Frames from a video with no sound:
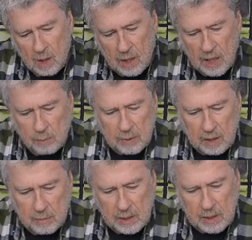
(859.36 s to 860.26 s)
That'll
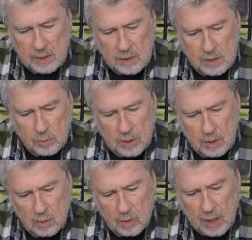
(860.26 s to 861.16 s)
probably be the easiest way to
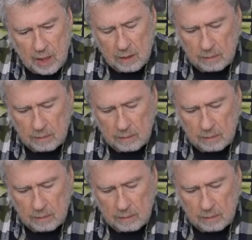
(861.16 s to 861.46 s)
do that.